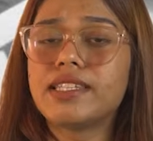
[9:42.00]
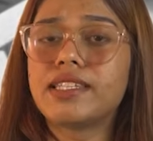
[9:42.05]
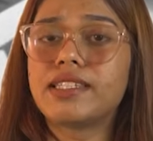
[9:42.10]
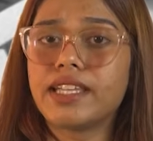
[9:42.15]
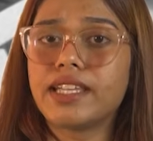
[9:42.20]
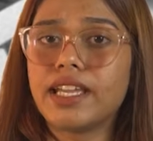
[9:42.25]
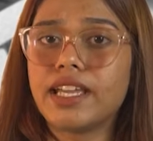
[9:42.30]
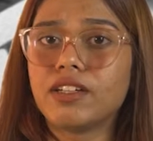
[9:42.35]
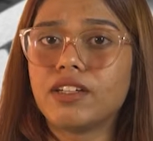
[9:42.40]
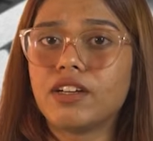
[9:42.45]
is
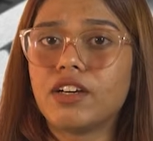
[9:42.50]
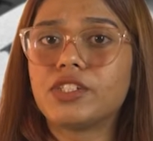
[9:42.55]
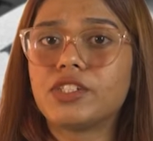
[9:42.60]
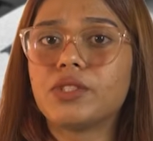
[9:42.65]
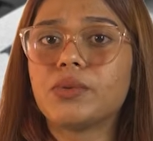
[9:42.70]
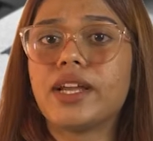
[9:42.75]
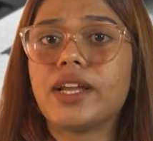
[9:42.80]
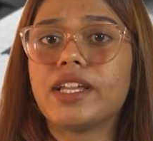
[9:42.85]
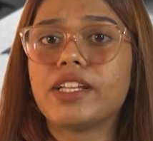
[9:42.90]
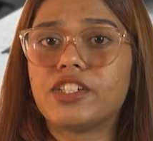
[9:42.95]
tailored
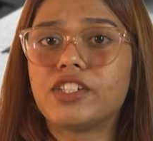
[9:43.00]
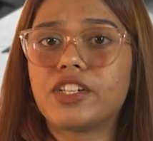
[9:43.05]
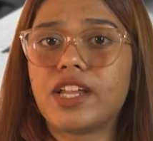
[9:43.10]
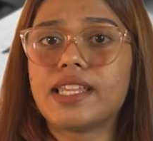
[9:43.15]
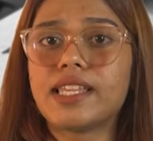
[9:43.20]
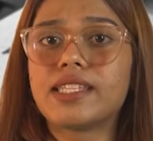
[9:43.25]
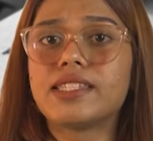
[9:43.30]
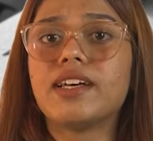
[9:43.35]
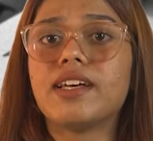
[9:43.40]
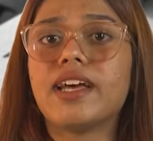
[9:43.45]
to
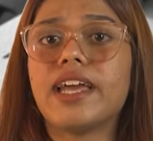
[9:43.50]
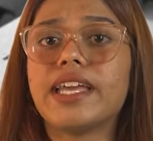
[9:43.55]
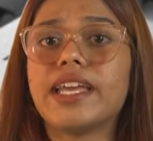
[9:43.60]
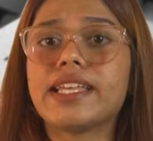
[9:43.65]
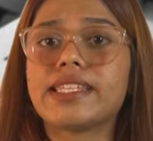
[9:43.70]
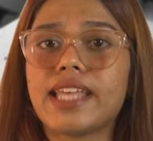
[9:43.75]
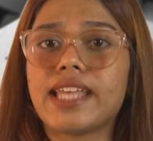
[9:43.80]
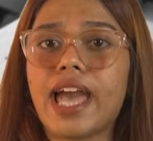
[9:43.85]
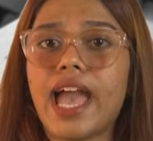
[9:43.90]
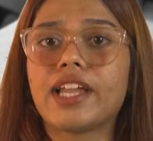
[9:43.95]
address the
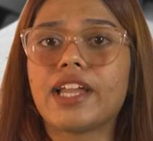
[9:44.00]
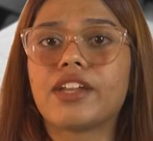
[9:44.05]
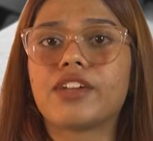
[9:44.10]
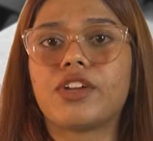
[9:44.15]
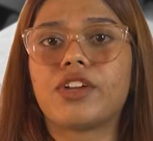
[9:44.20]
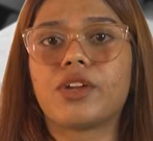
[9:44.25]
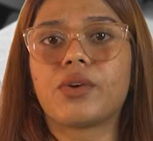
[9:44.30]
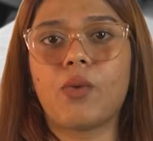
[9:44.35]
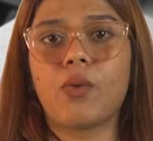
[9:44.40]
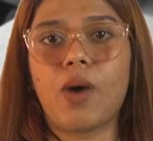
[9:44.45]

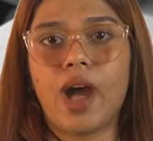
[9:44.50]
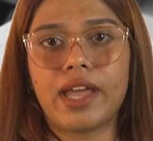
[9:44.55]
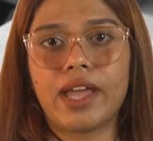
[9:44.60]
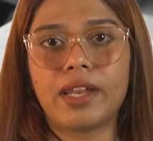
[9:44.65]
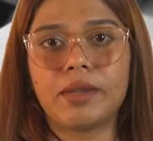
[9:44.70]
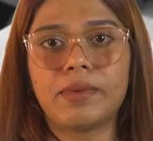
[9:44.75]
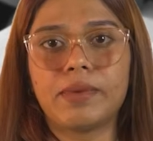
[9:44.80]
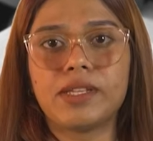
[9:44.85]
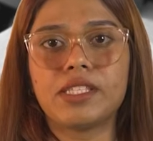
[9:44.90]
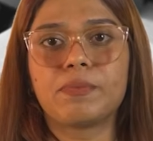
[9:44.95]
exact
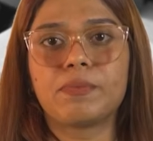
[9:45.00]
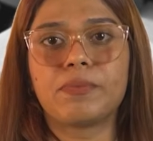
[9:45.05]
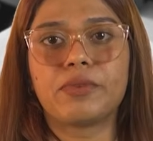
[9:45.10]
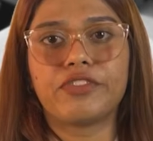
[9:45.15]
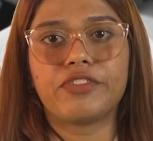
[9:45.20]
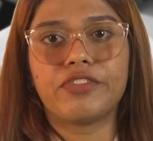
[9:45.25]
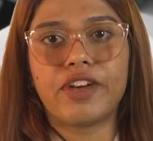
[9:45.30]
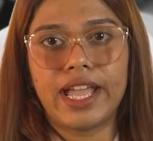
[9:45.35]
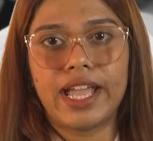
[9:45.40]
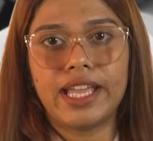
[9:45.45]
requirements
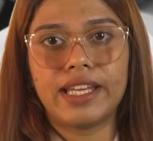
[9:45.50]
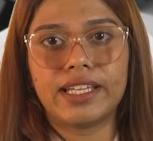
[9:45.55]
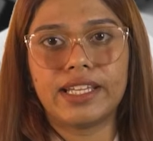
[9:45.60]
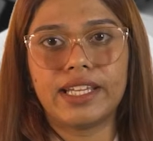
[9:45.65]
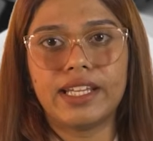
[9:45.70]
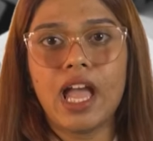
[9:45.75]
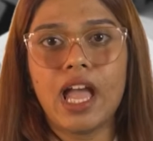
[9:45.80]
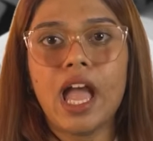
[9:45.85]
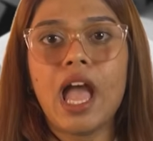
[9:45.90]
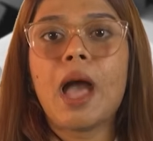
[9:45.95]

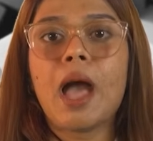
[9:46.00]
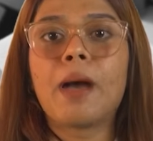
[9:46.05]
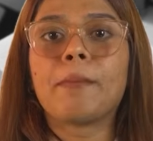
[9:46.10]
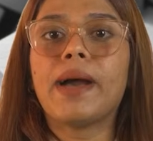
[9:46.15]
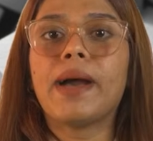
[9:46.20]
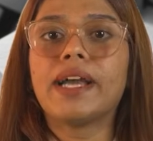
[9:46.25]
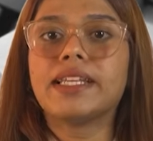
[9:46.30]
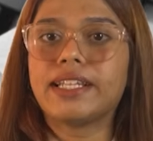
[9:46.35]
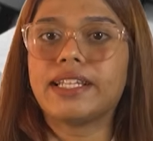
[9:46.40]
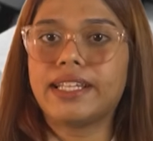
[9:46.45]
provided
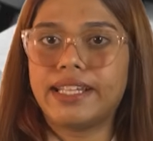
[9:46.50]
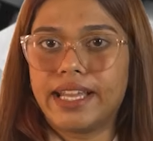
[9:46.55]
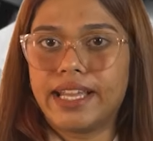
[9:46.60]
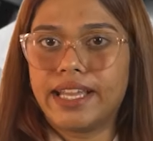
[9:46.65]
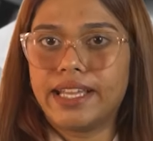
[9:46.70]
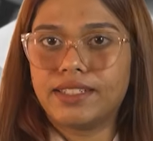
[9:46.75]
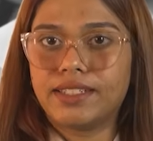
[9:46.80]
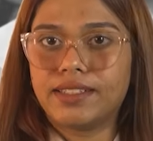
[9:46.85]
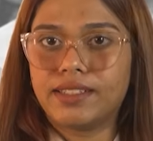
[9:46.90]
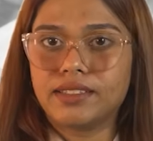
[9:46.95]
by the
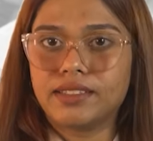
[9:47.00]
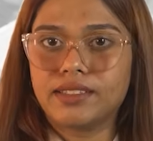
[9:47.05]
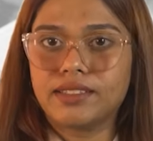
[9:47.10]
client.